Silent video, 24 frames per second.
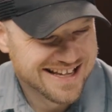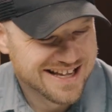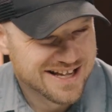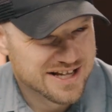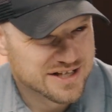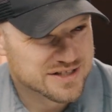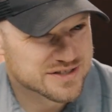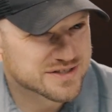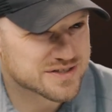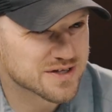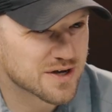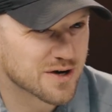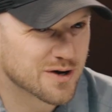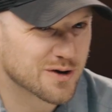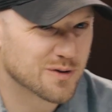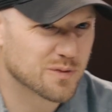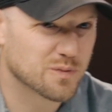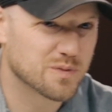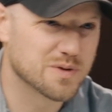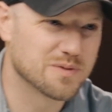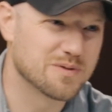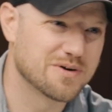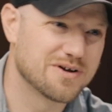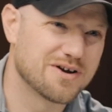So
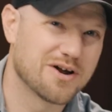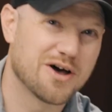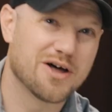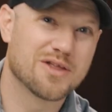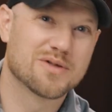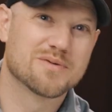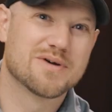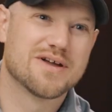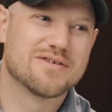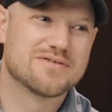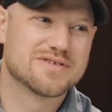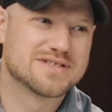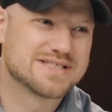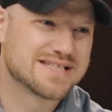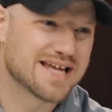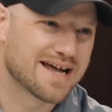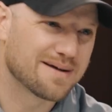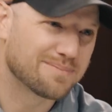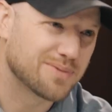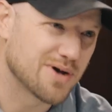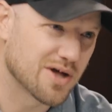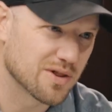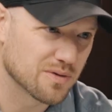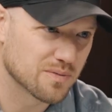we went all the way from the
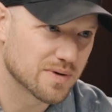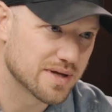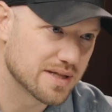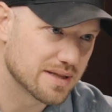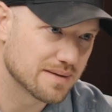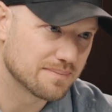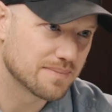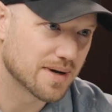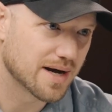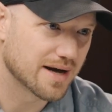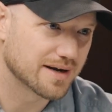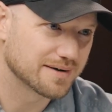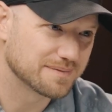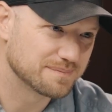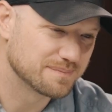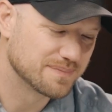top, all the way to the bottom.